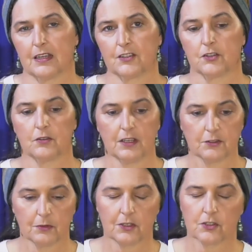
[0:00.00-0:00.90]
So
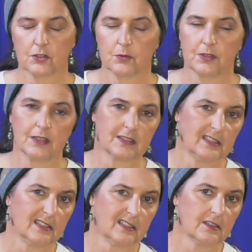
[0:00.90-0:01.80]
that's what Yeshua does.
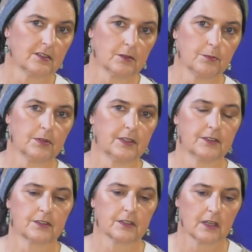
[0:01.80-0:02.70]
He
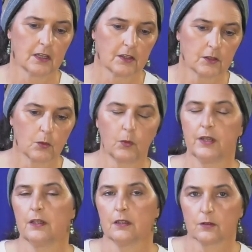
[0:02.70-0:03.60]
disciplines the
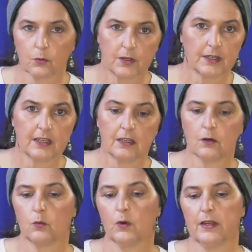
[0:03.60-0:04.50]
wind when he
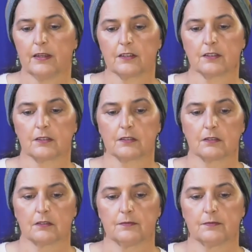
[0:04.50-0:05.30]
awakes.